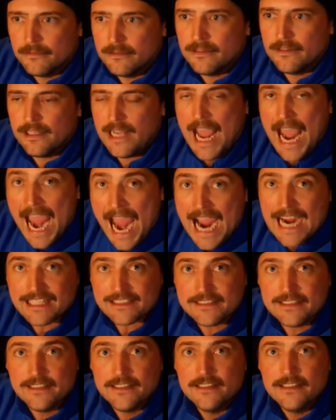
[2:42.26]

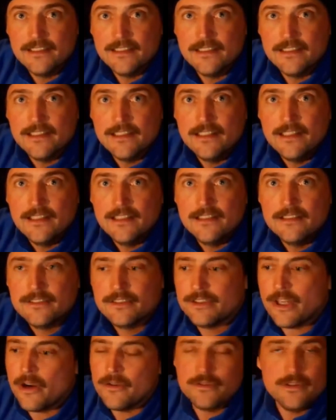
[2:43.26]
act,
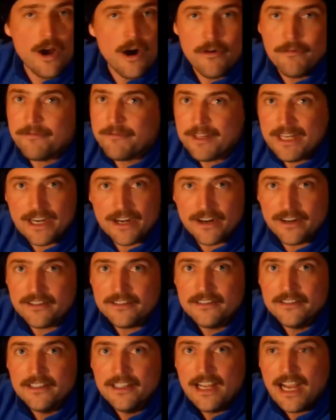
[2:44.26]
show no
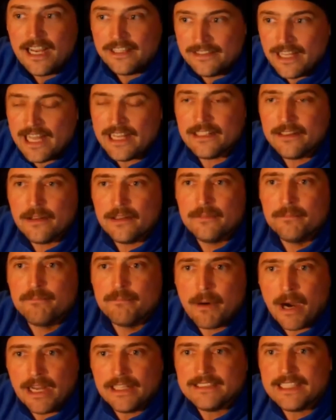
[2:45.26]
fear, and then
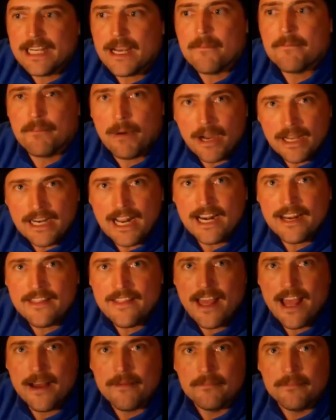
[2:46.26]
take a bite out of
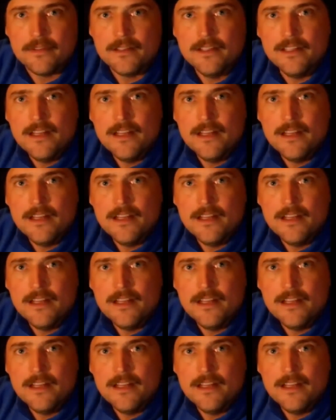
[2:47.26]
them.